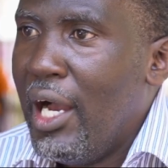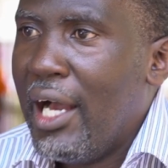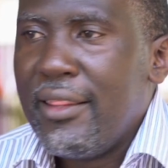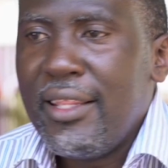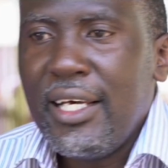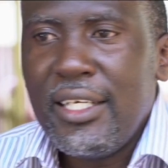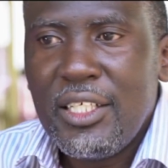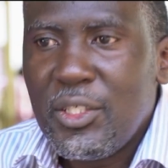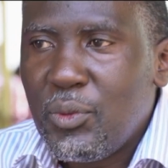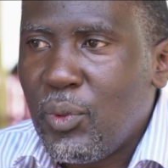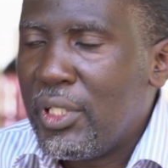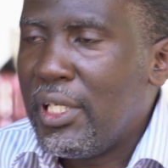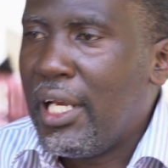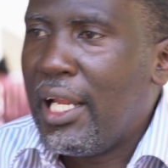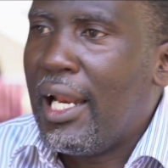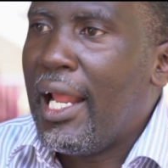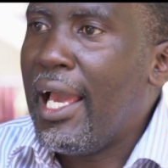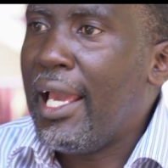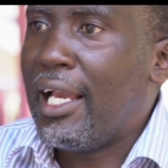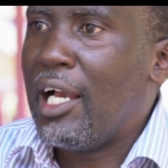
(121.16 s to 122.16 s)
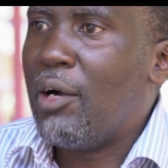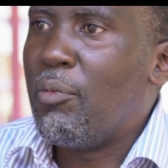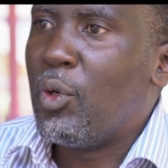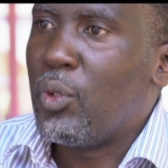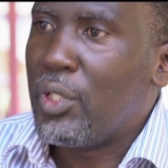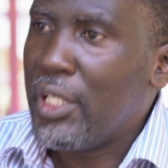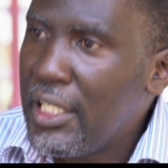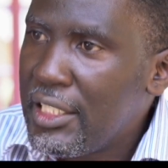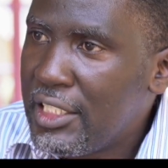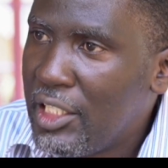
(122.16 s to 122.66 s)
And that is what I like
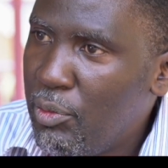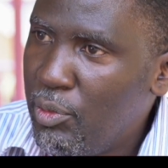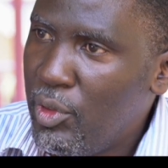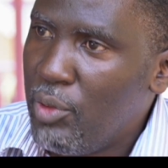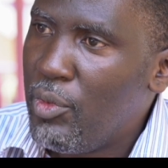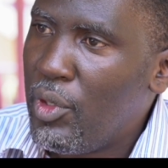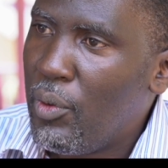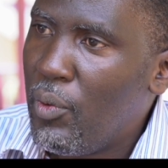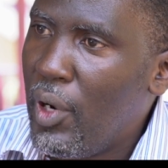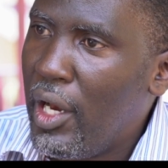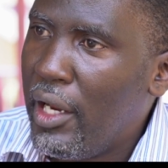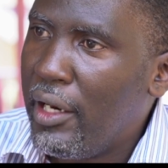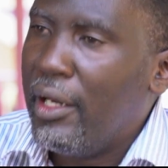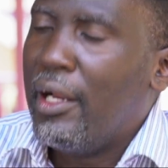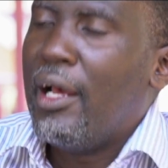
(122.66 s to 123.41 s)
about S A P B one